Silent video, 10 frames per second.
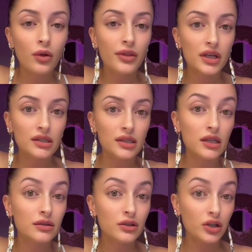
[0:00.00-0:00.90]
this
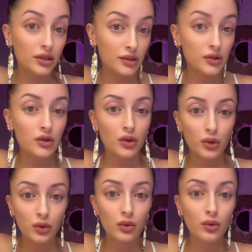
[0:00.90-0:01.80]
is just
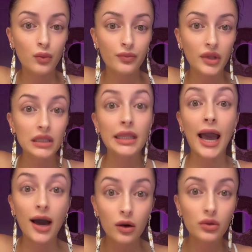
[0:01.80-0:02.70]
to
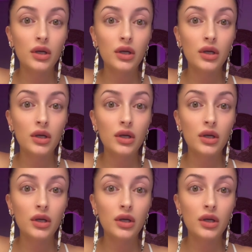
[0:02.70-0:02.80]
loud,